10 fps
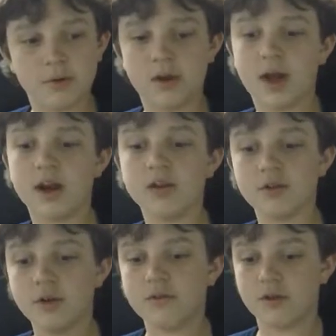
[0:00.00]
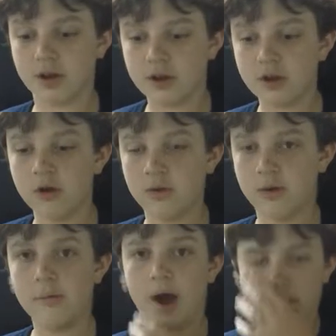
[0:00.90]

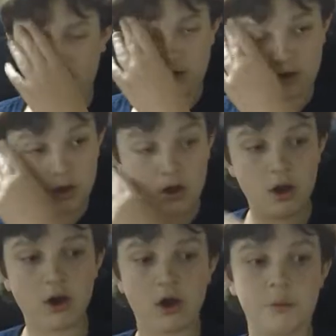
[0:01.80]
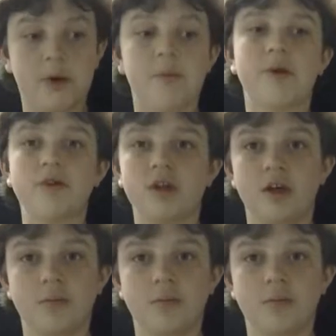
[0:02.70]
unboxing on my birthday,